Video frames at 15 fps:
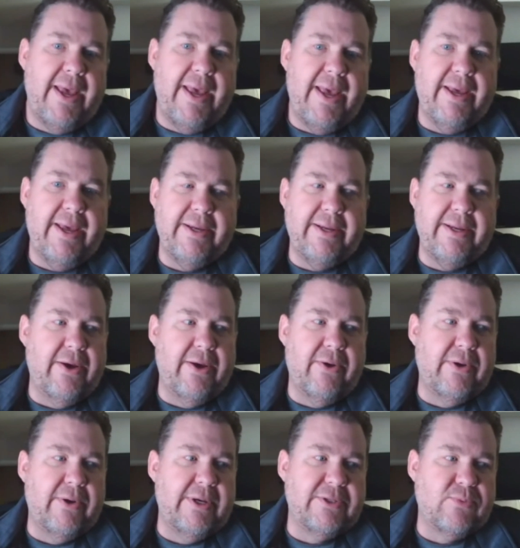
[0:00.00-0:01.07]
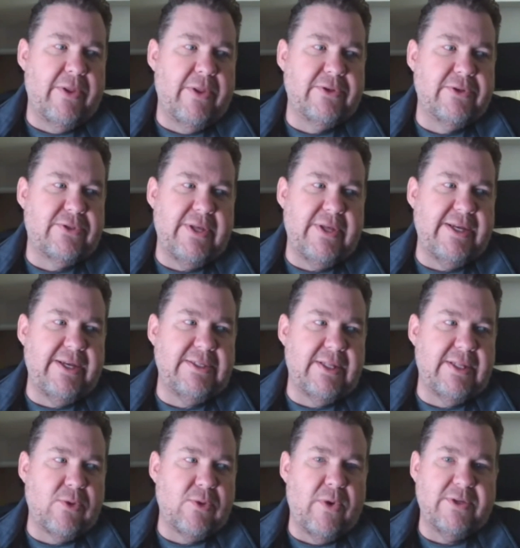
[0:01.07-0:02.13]
It's one of those things
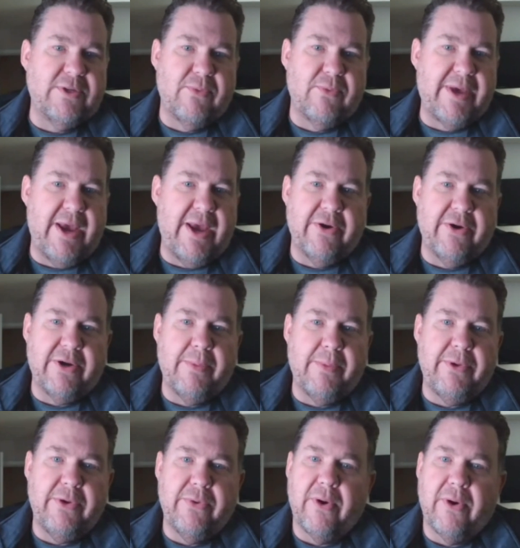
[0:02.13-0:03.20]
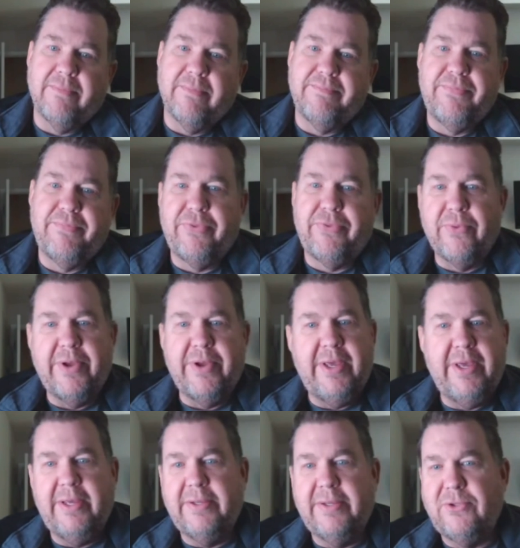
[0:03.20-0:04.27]
that the ones from KRW are
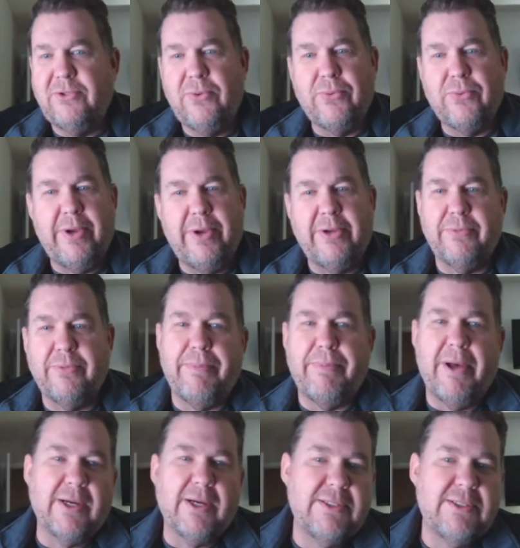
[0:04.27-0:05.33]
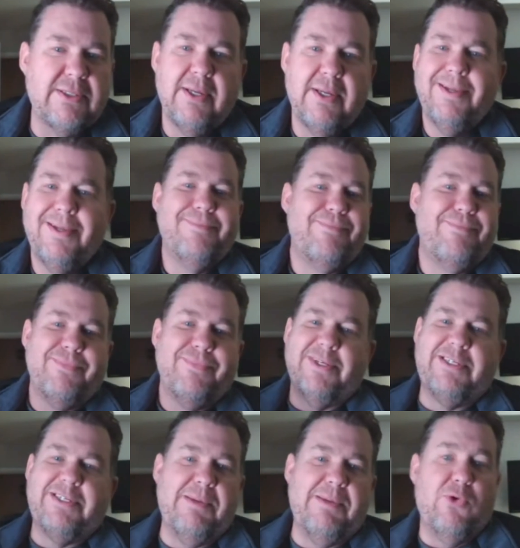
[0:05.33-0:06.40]
$300. The
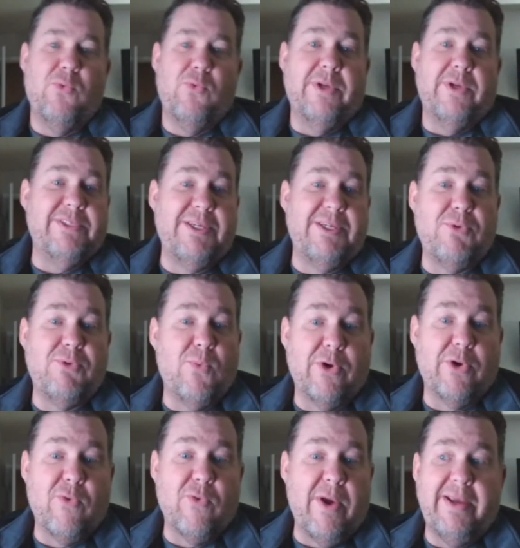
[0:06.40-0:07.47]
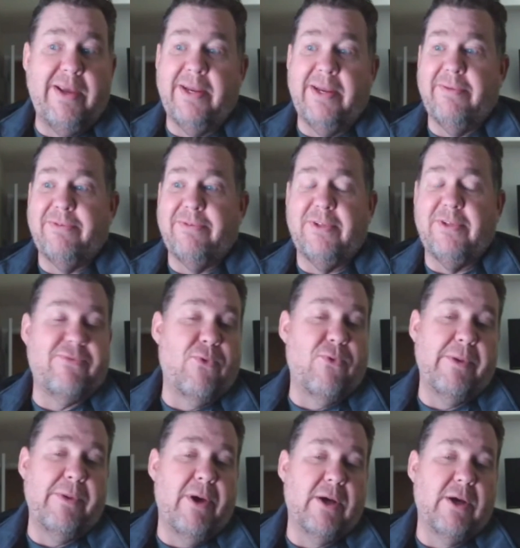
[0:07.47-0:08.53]
Temu one seemed to work great, and it's
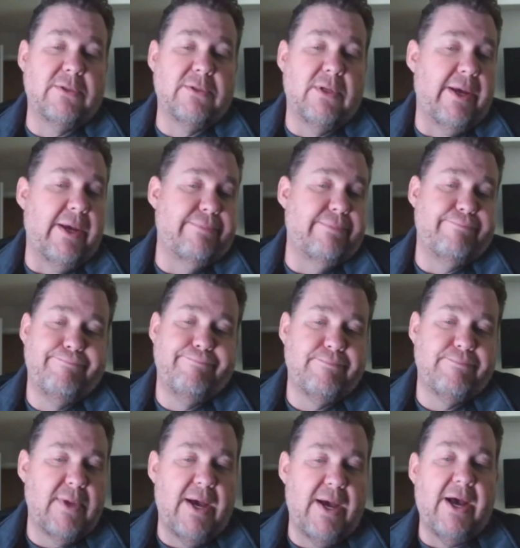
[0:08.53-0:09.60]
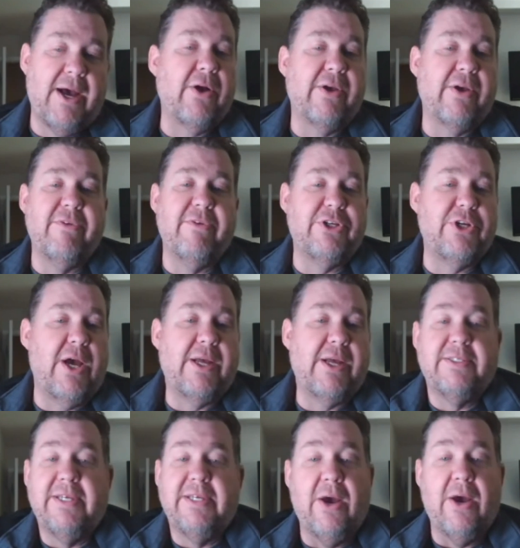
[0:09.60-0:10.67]
$40. Like, I'll give it a shot and
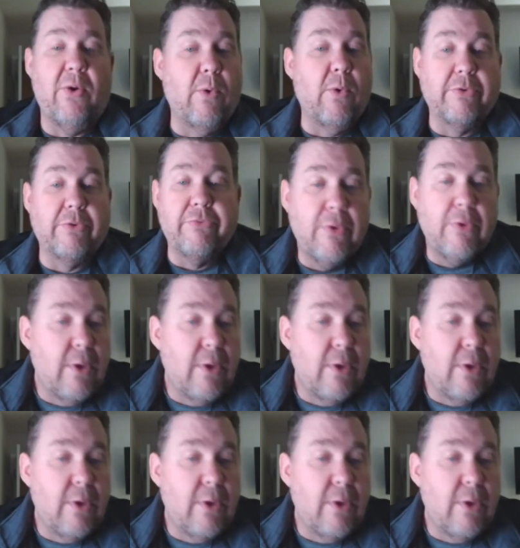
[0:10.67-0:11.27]
see how it works.